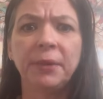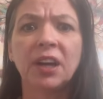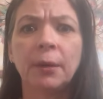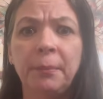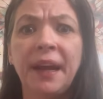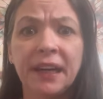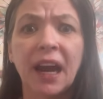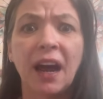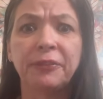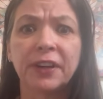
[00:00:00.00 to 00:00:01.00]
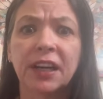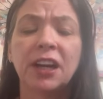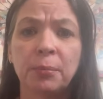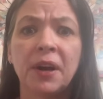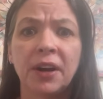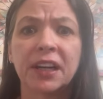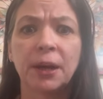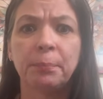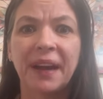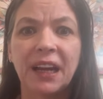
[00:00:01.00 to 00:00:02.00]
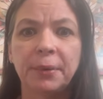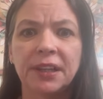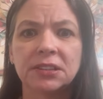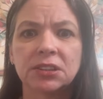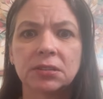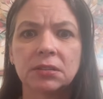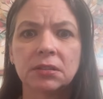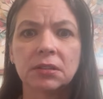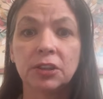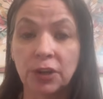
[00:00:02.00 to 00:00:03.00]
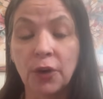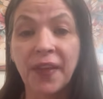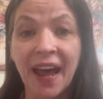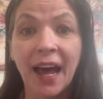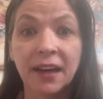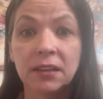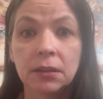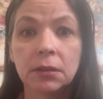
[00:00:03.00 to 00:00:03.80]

going to make African American babies. You know that?